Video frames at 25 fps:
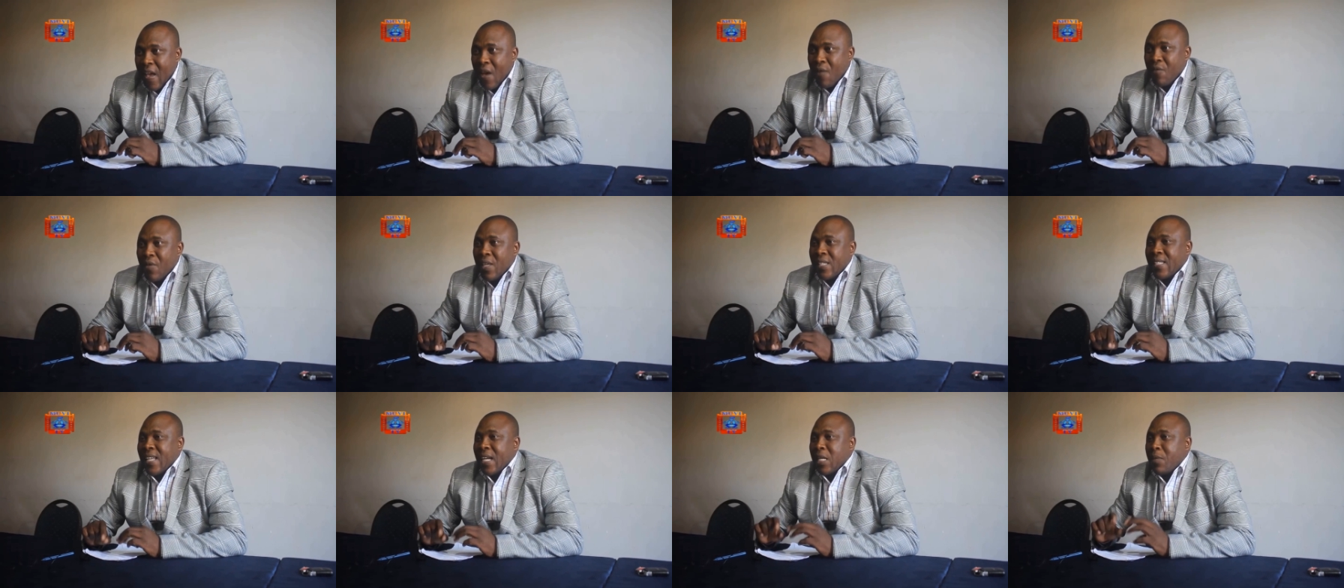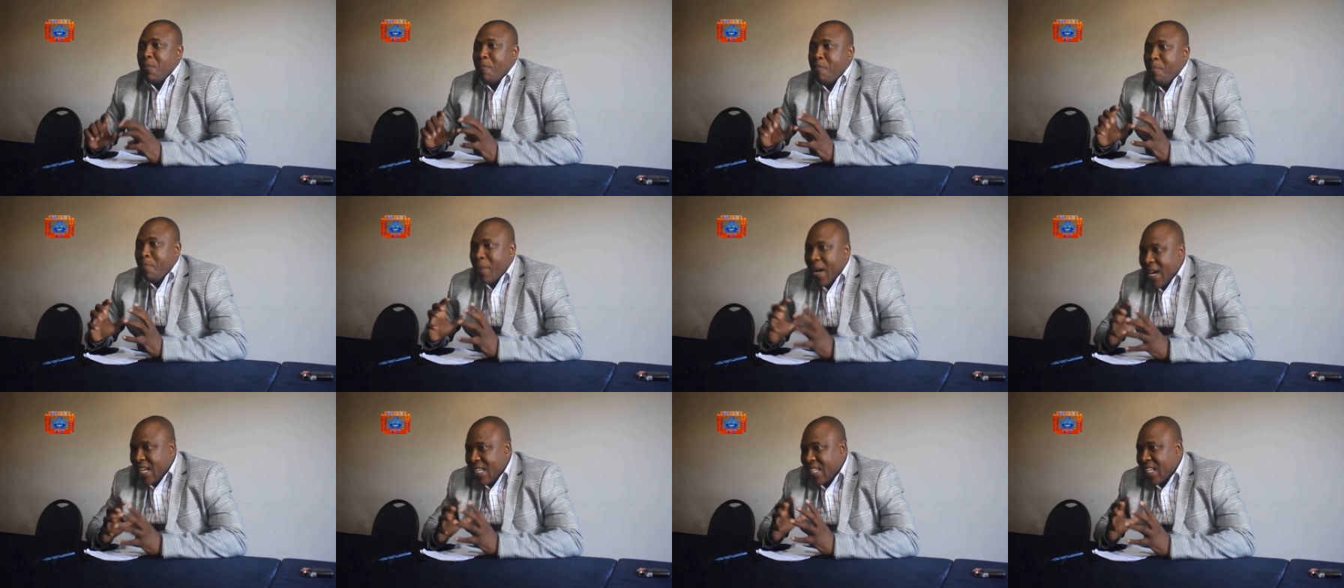If they
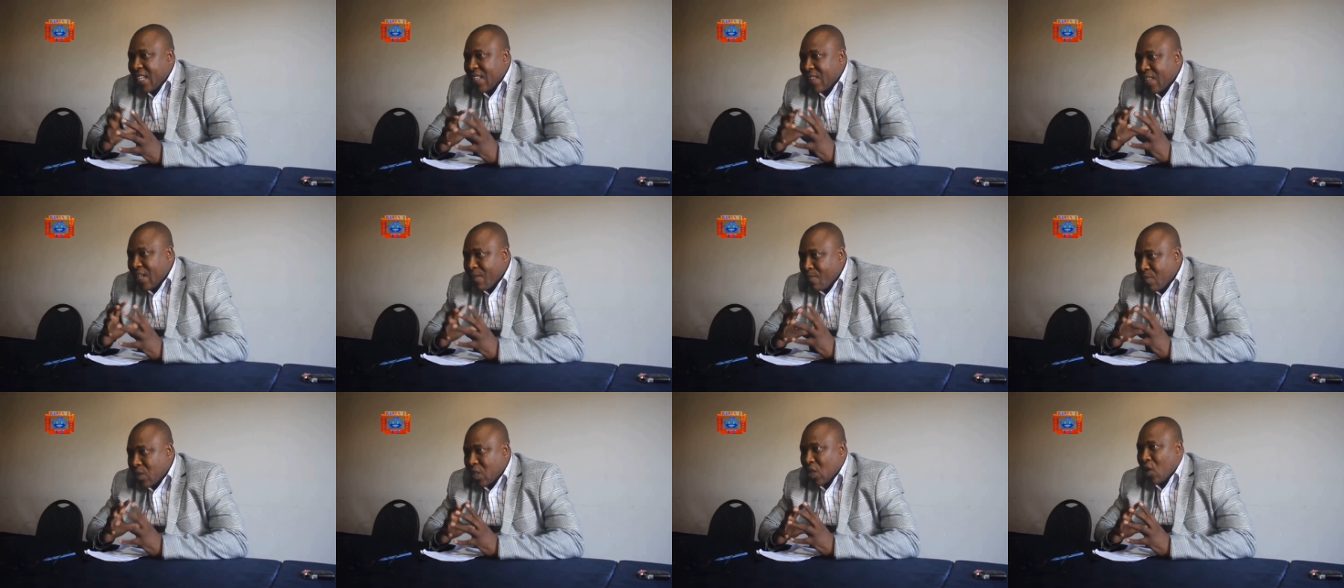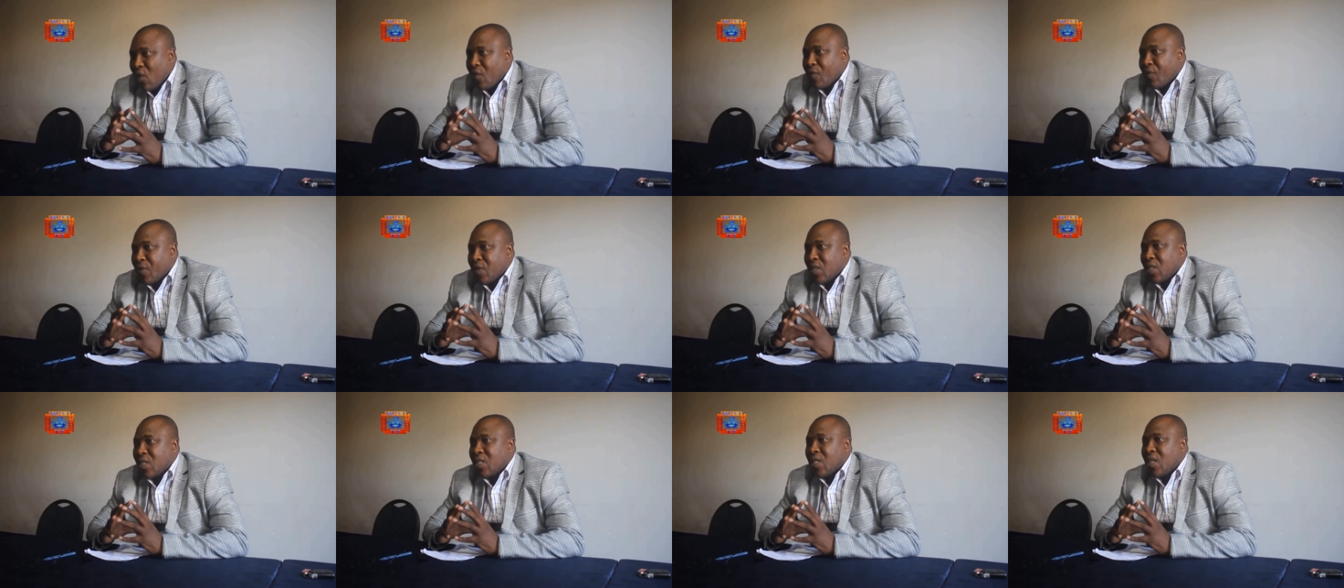start banding
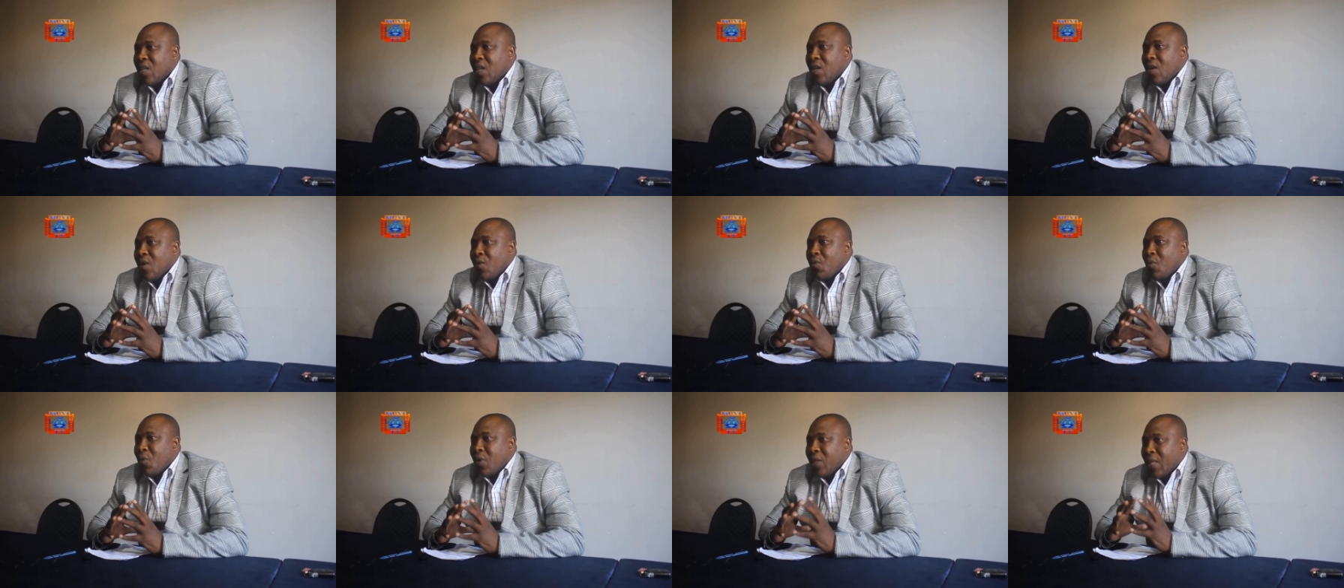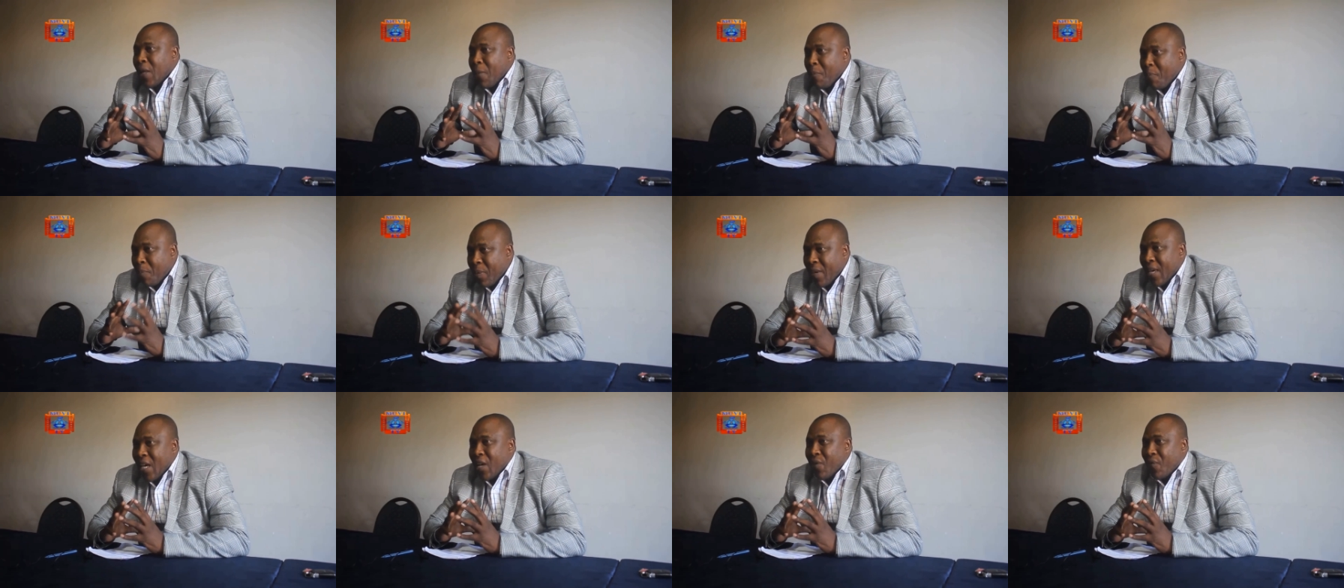themselves with the
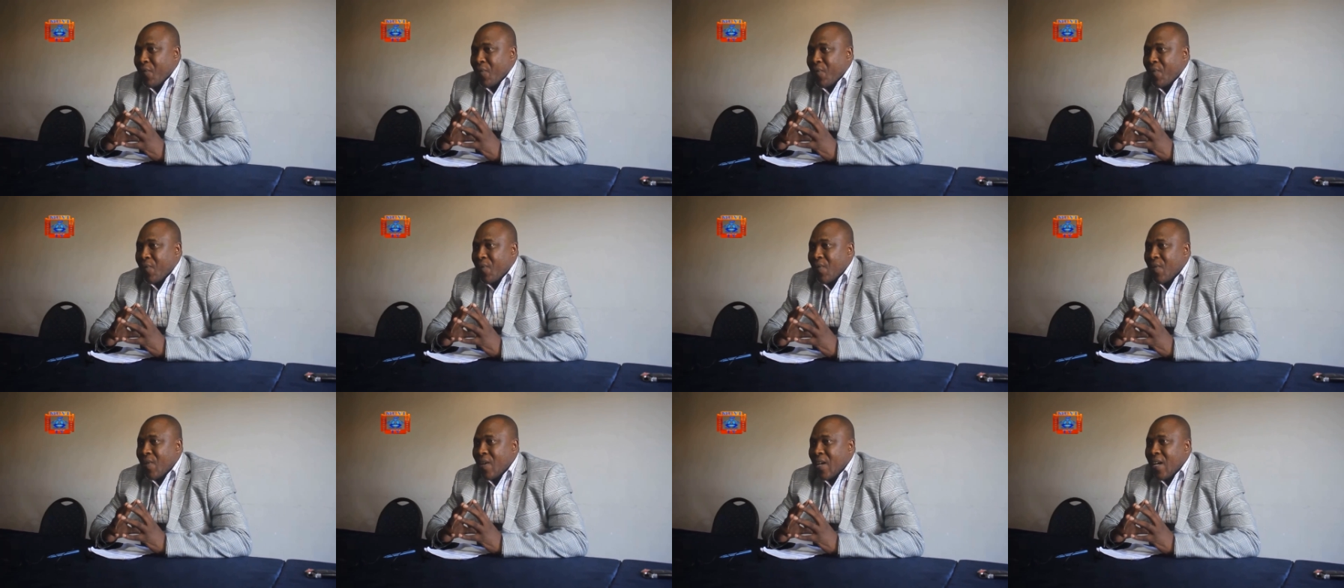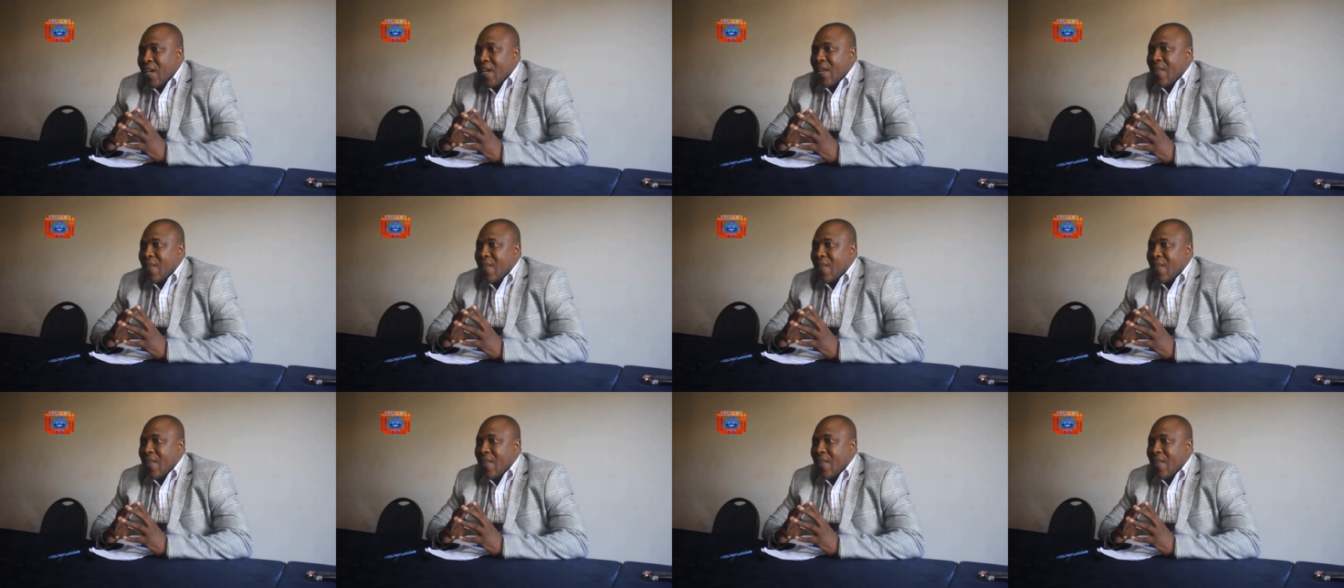PF,